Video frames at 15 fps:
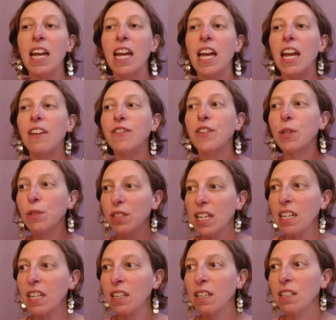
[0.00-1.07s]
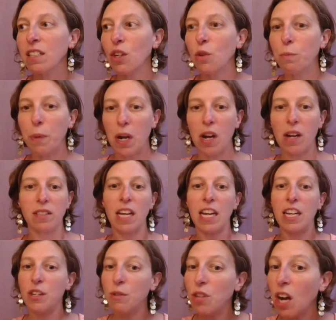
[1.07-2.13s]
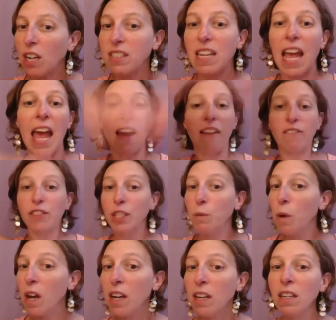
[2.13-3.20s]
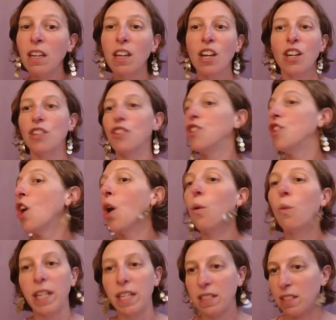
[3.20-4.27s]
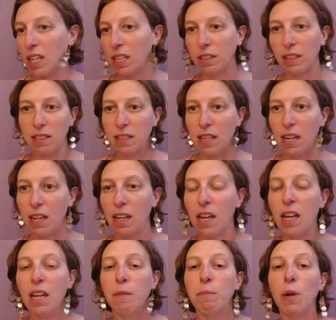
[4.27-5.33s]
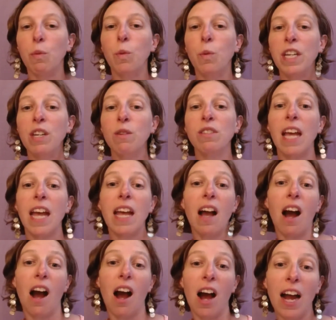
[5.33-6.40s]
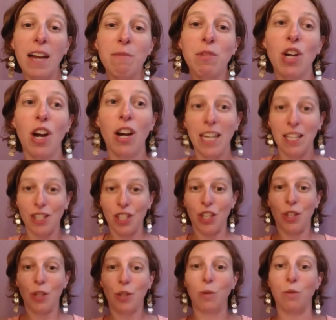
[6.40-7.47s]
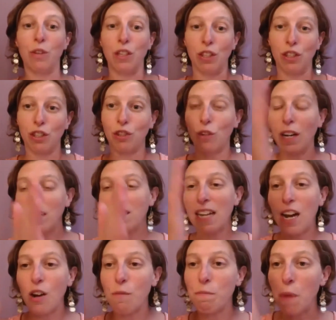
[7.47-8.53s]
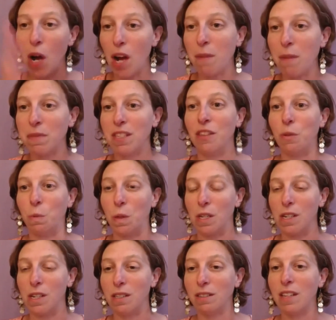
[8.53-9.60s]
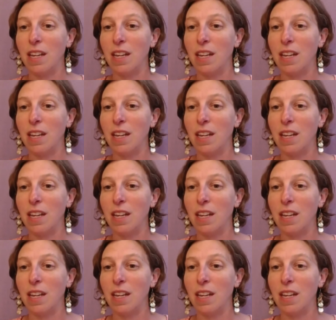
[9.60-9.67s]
if you stand on a soapbox and you talk to everyone, no one is going to listen. But when you say, I'm talking to the stressed out moms in the world,